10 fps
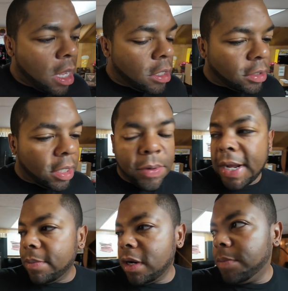So anyway,
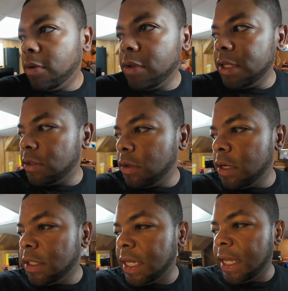I'm going to pull these
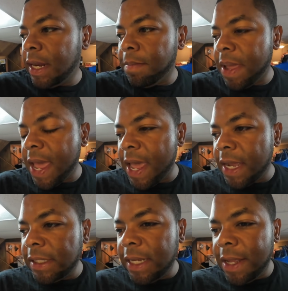orders and get them
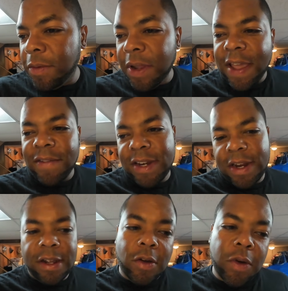packed. We haven't done
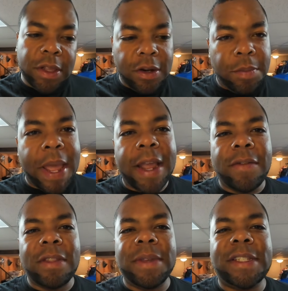a quick little pack
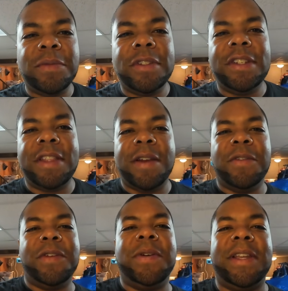with me, so we'll do that
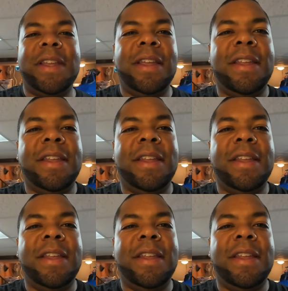real quick.